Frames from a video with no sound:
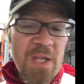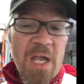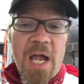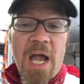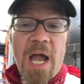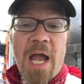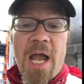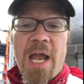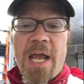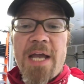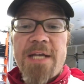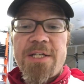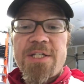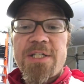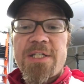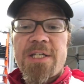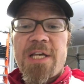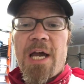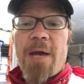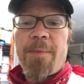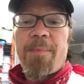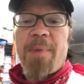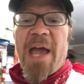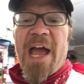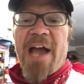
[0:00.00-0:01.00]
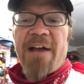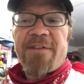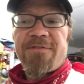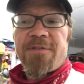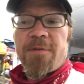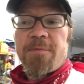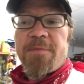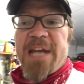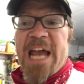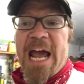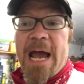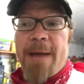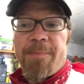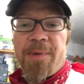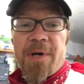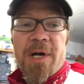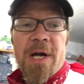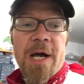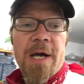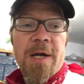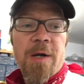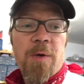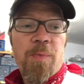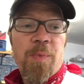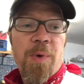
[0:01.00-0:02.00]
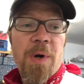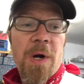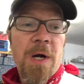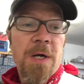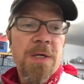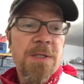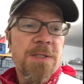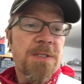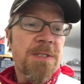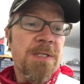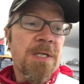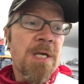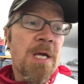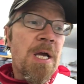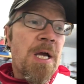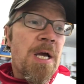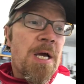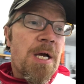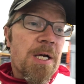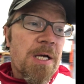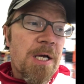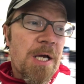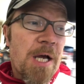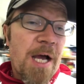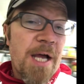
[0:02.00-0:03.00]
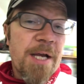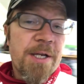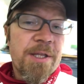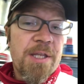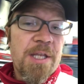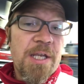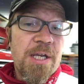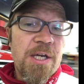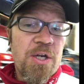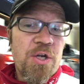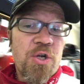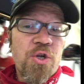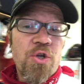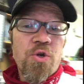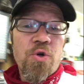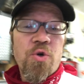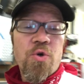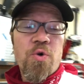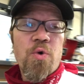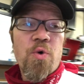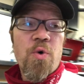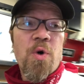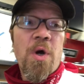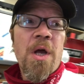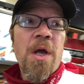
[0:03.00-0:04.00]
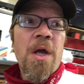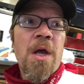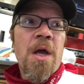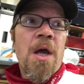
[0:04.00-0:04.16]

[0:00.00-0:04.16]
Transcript: I just got back from Napa Auto Parts, got the new